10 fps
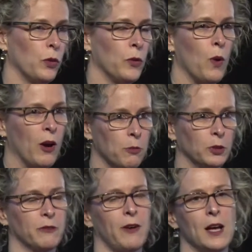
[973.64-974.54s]
the
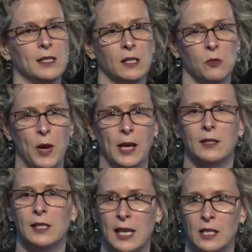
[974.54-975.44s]
wearable devices being
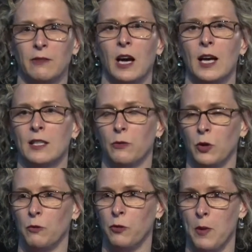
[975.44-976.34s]
incentivised
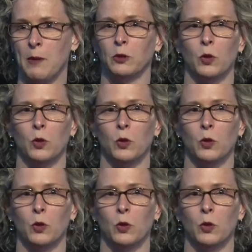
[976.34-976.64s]
for people